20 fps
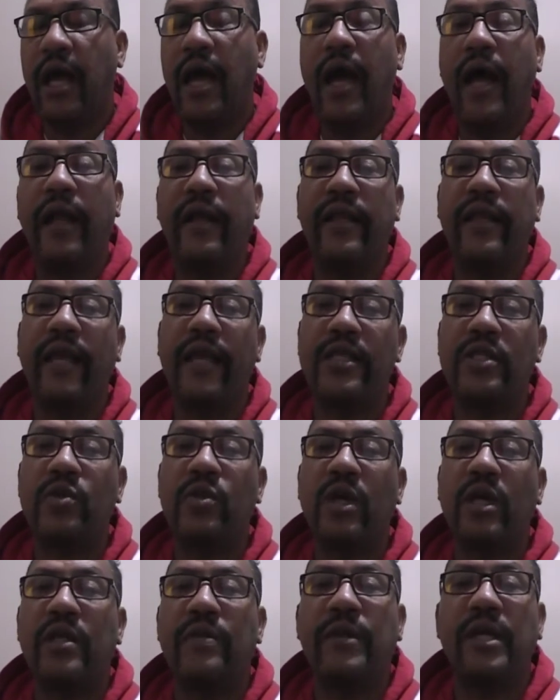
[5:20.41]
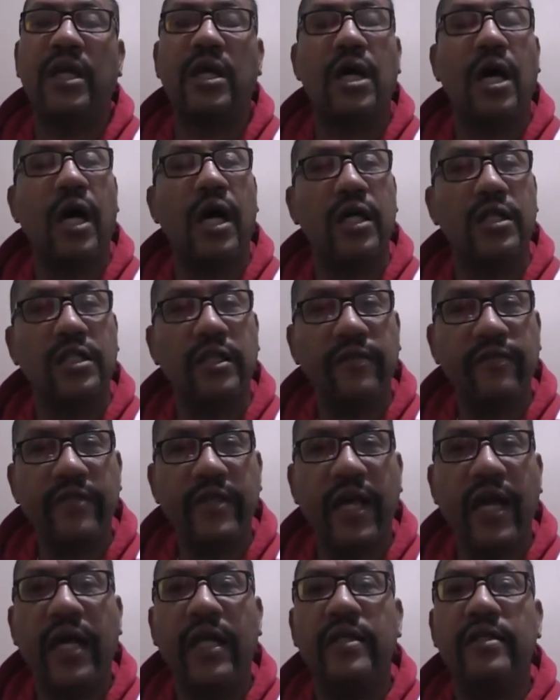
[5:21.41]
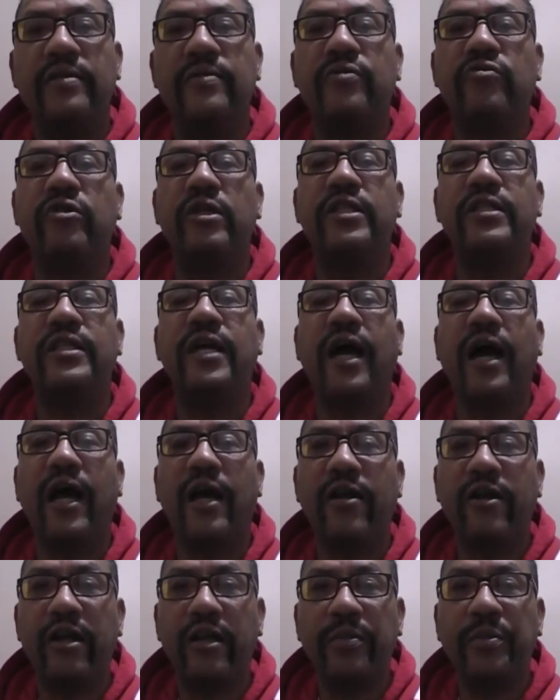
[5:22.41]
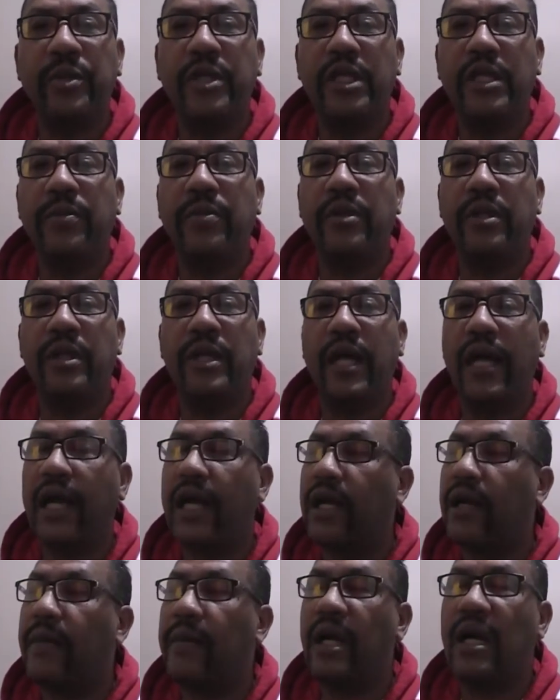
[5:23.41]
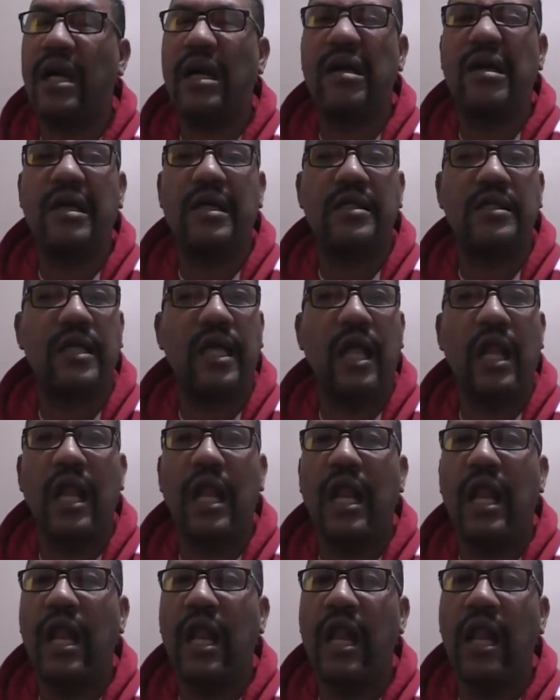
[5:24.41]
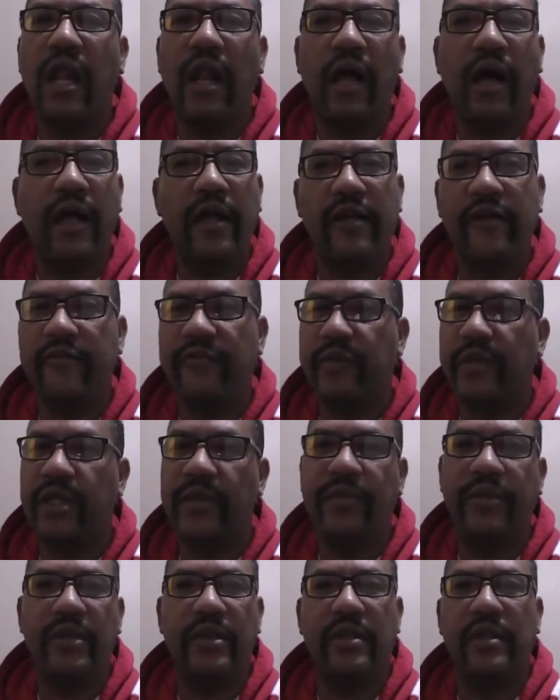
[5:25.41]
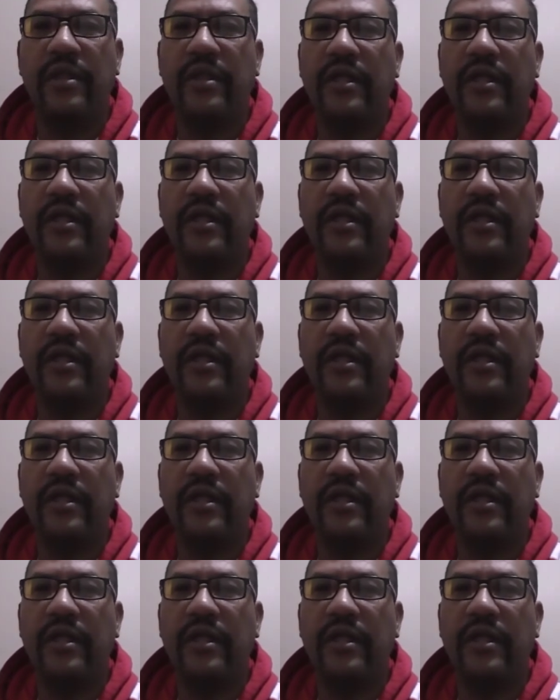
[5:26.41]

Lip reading: And guess what? Because of that, retired people, I come across a lot of people,